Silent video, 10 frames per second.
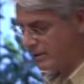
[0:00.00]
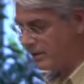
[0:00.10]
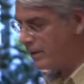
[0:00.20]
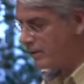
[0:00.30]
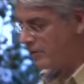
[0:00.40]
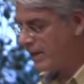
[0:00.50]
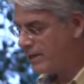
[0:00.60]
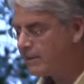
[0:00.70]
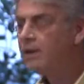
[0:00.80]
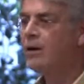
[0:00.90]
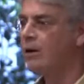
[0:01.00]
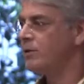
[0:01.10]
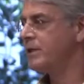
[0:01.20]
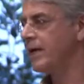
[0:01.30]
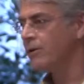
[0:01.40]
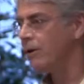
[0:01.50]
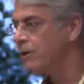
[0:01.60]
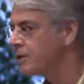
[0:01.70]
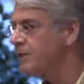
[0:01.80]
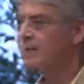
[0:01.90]
are traded, on
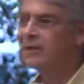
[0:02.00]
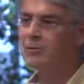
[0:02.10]
technologies that